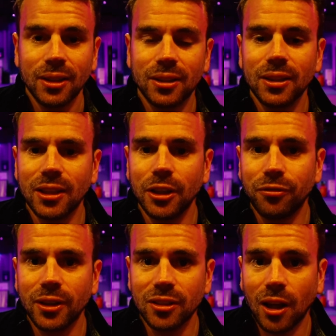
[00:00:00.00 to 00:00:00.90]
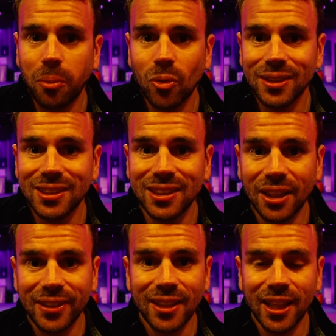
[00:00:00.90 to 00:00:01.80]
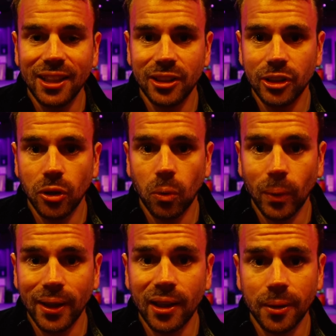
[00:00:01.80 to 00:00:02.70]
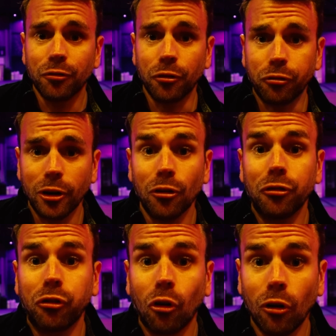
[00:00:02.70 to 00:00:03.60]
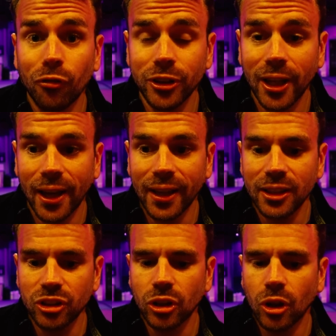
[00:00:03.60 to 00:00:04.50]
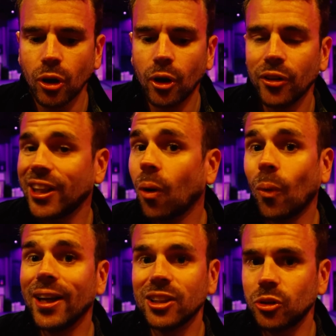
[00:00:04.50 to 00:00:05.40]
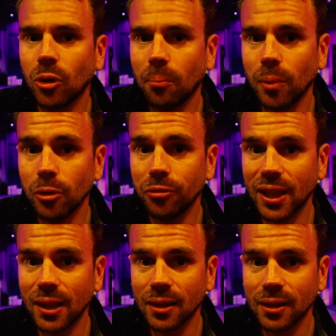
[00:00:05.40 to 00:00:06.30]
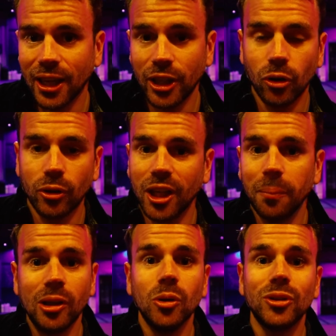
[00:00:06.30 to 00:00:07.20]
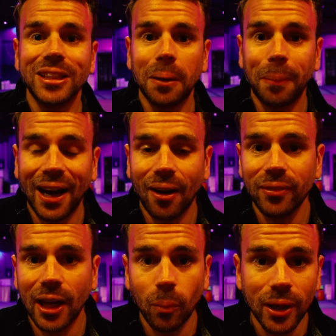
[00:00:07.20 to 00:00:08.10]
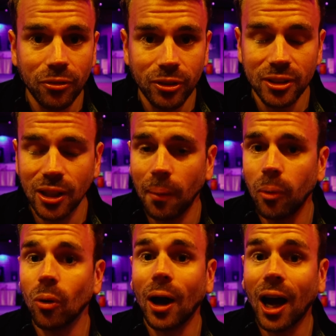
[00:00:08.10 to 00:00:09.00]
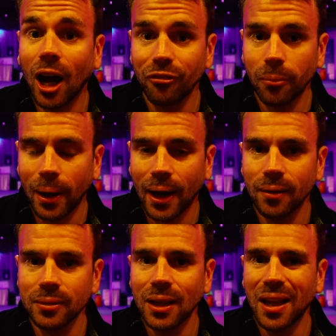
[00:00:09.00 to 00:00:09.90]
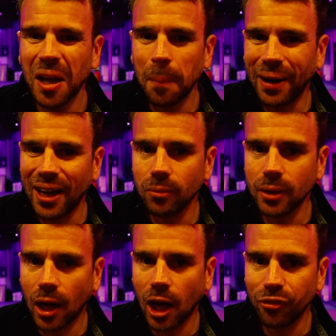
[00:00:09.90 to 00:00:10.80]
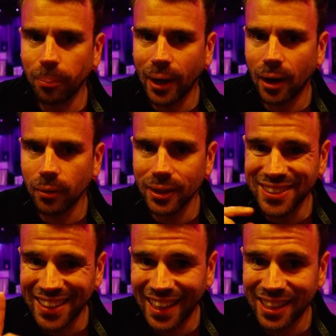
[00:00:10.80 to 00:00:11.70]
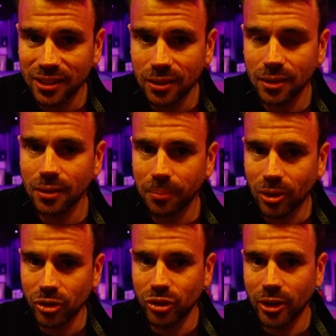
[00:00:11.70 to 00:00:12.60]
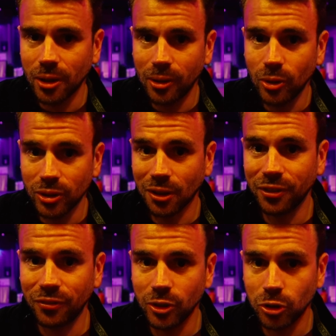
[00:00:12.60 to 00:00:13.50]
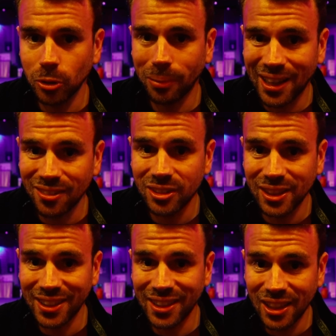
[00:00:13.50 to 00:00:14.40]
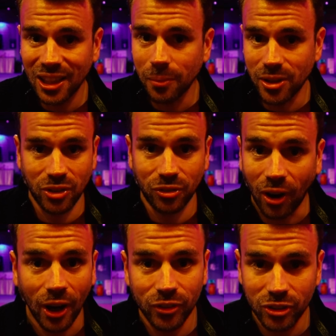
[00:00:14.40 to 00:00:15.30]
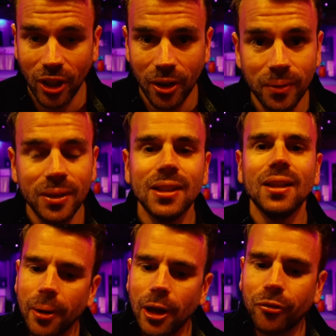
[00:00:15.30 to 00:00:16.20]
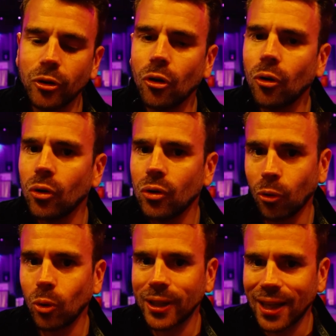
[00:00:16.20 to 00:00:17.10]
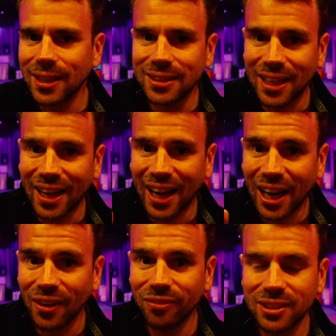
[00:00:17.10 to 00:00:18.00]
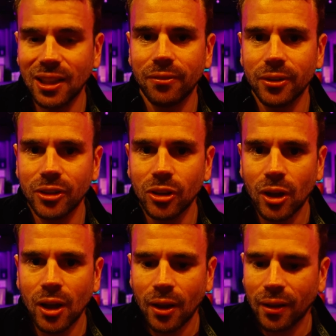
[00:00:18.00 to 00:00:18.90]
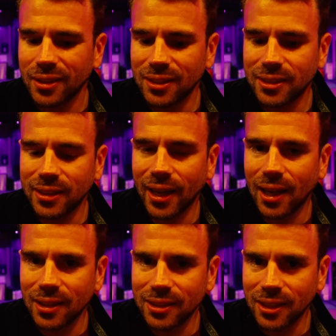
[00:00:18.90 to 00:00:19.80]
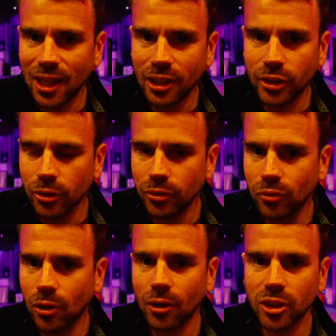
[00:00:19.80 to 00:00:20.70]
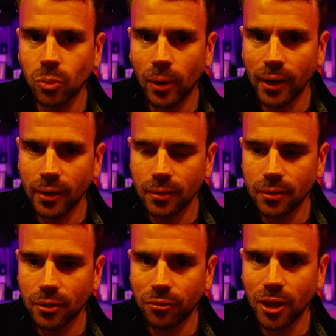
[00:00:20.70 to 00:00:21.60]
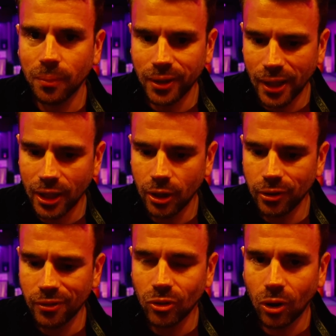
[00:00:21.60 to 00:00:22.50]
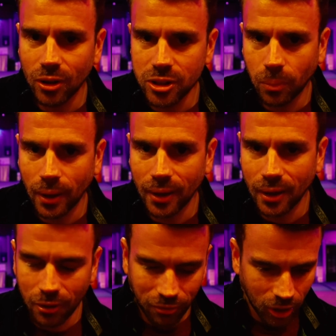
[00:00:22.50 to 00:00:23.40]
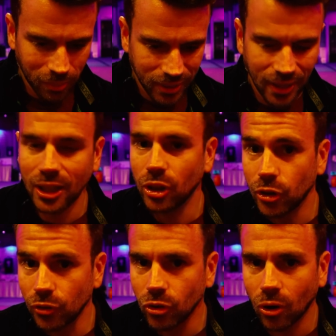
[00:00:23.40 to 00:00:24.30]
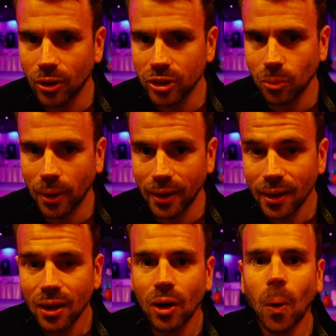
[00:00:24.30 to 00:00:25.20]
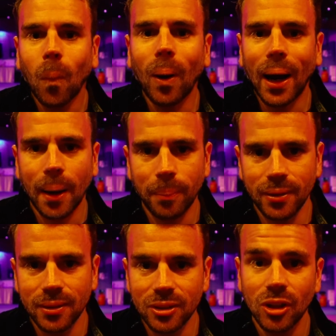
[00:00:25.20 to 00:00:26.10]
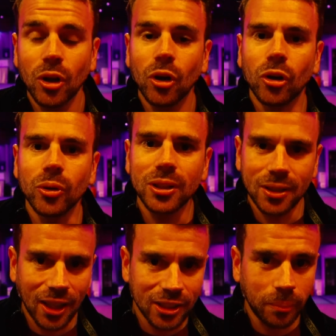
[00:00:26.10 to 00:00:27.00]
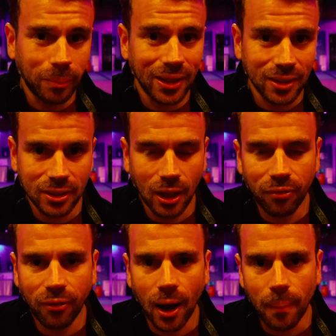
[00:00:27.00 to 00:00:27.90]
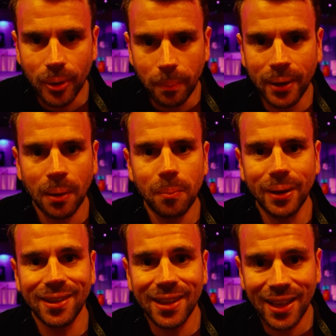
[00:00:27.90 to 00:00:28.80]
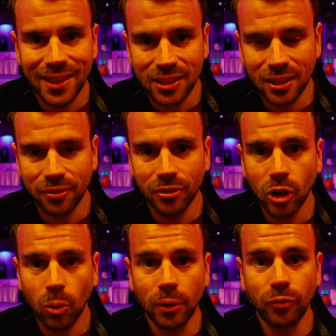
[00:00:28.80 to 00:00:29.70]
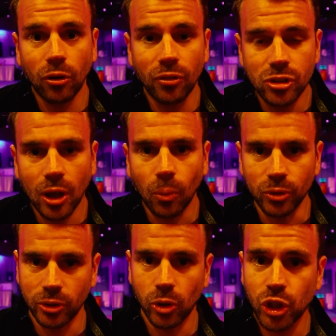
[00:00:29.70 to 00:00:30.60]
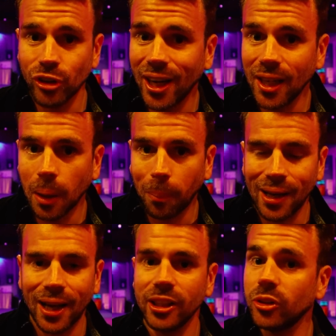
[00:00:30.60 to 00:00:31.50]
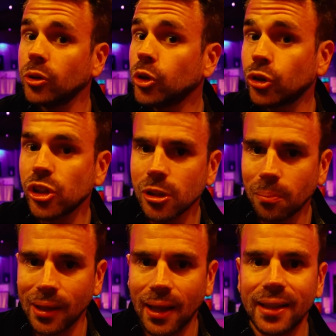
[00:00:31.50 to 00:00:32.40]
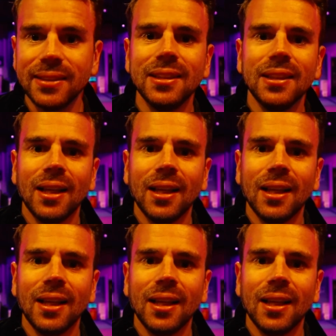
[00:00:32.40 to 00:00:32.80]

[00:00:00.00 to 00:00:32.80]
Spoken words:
So say, for example, there's 7 days in your week. For 3 or 4 of the days, that weight's not moving, and you're going to be losing a pound that week, for example, or half a pound. Half a pound is excellent, because you're going to be losing 52 pounds in a year, which is 5 stone. But if you're 4 days out of 7, the scale is telling you you've not lost weight. Following day, you've not lost weight. Following day, you've not lost weight. What happens? You start to beat yourself up. You become a bit negative with your results and your training plan and your nutrition plan.